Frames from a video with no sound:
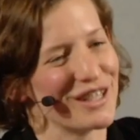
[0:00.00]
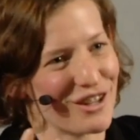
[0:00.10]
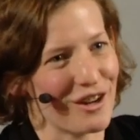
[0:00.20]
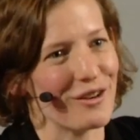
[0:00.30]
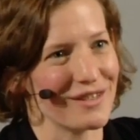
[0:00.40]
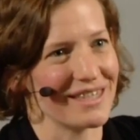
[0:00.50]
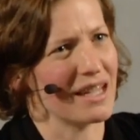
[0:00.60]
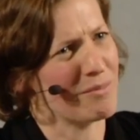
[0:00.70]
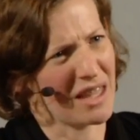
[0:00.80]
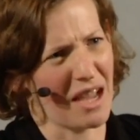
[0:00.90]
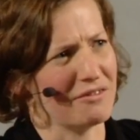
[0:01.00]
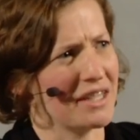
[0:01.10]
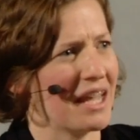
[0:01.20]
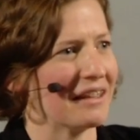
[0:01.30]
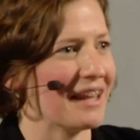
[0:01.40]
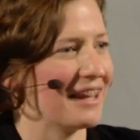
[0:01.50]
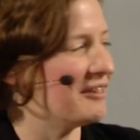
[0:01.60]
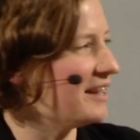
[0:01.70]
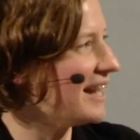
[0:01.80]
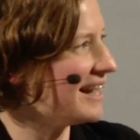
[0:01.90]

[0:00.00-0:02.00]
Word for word: which are uh, obviously, I mean, the FDA will let you eat